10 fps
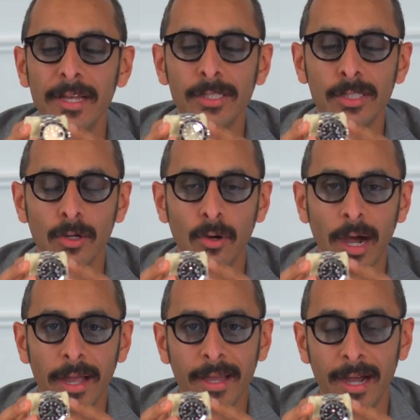So
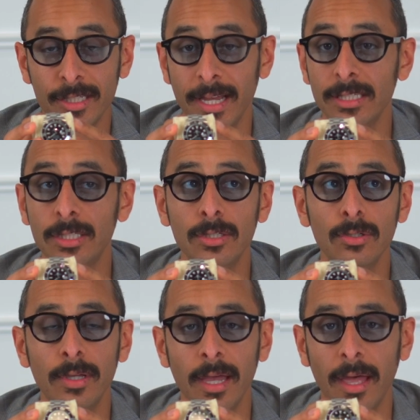I got a chance
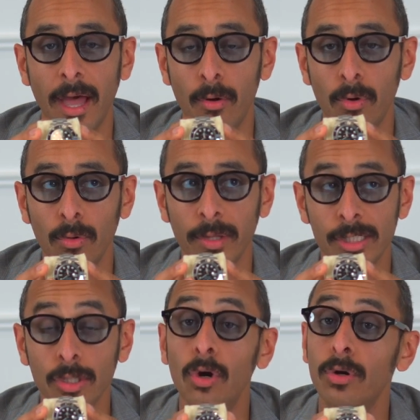to get a
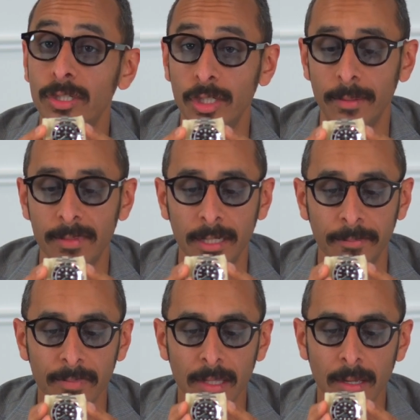Rolex Coke GMT.